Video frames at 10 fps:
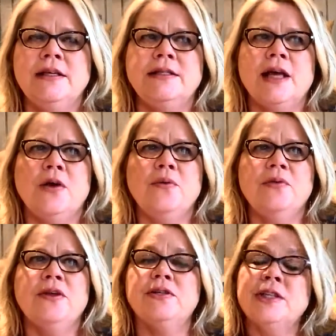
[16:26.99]
So
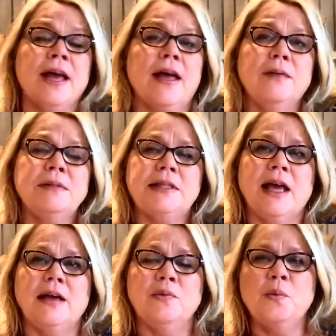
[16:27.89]
there's times
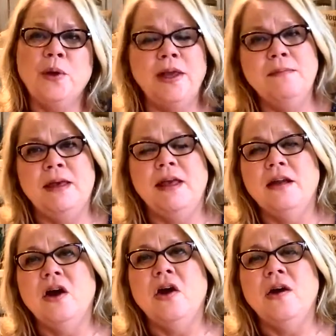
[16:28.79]
that
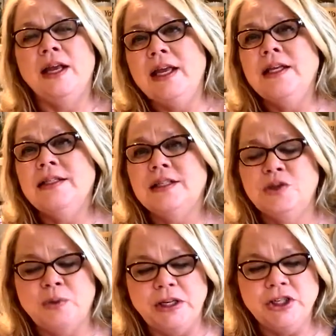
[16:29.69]
women are in
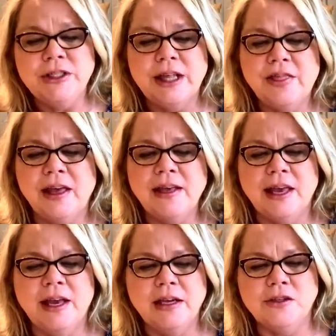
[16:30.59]
situations that they
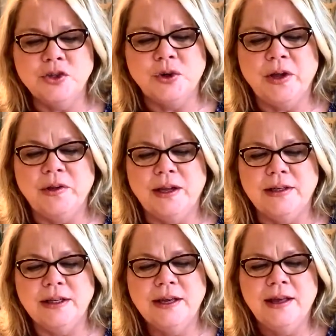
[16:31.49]
can't control
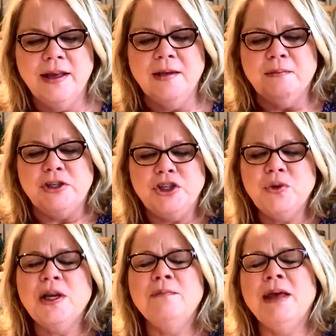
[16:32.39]
it. But you
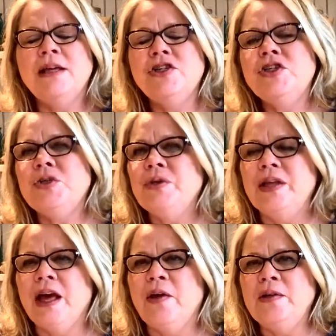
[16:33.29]
can make sure
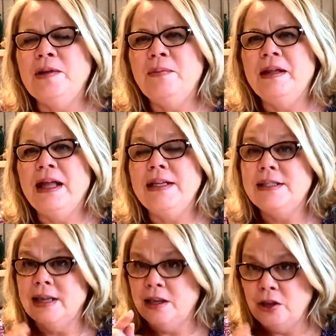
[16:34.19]
the only place
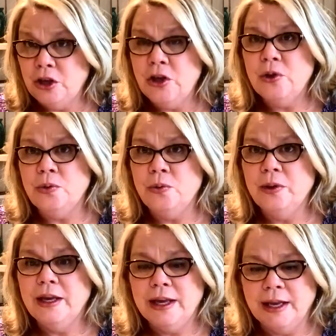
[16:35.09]
that you
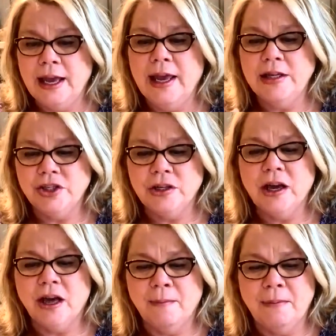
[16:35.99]
engage in
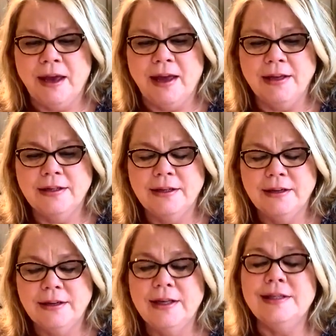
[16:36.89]
combat
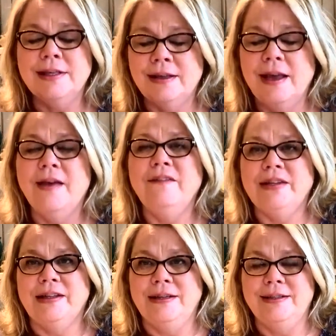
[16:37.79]
is in the
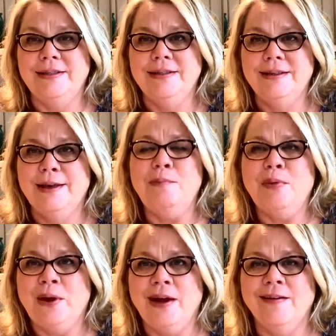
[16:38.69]
heavenlies, in
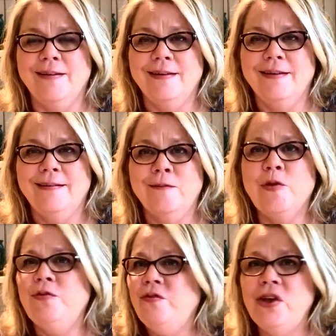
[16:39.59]
prayer.
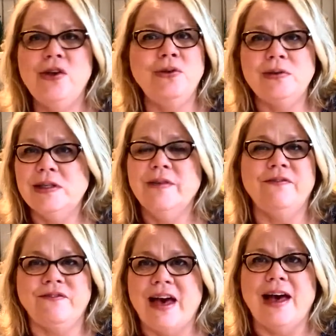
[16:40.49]
Refuse to
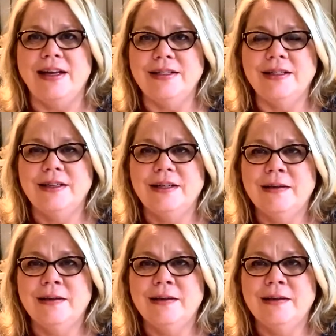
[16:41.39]
fight.